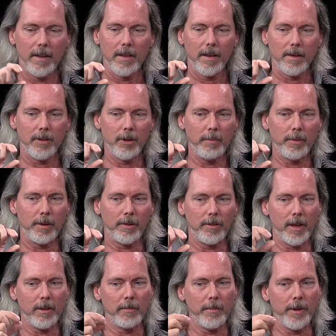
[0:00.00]
A cubic
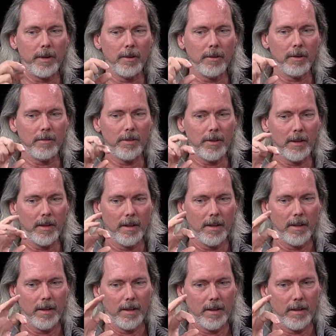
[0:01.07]
centimeter of the
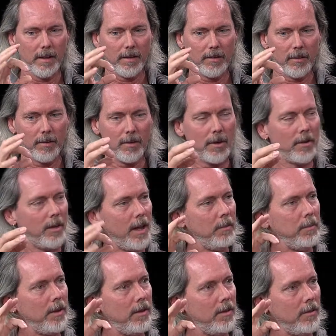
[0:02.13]
so-called
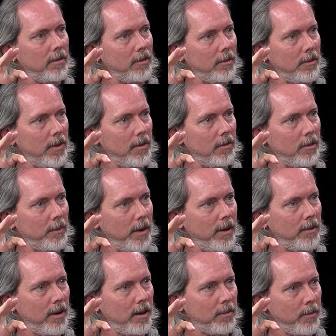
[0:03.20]
emptiness of
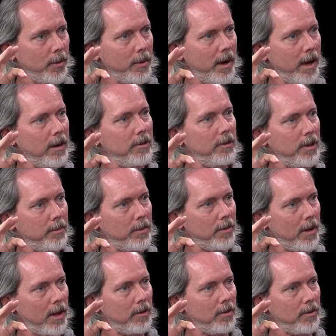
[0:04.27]
space has more energy
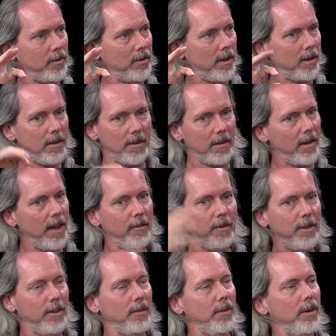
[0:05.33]
potential than
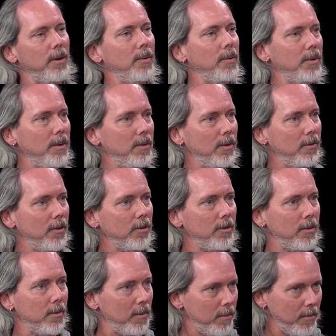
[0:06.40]
everything we know in the universe,
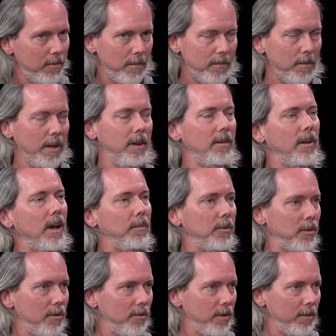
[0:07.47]
many times
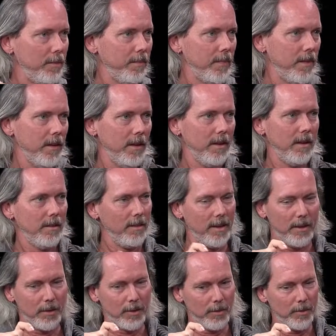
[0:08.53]
over,
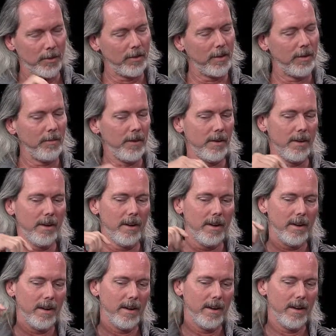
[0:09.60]
in a cubic centimeter.
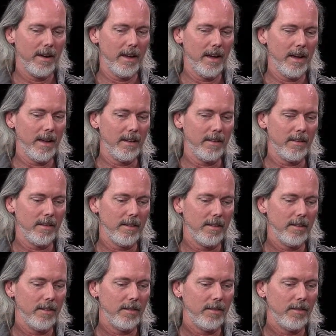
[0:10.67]
And
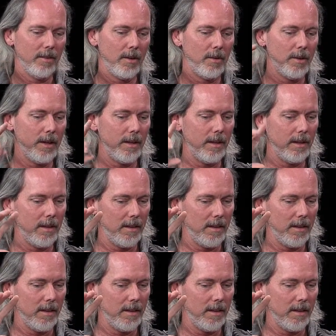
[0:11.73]
so it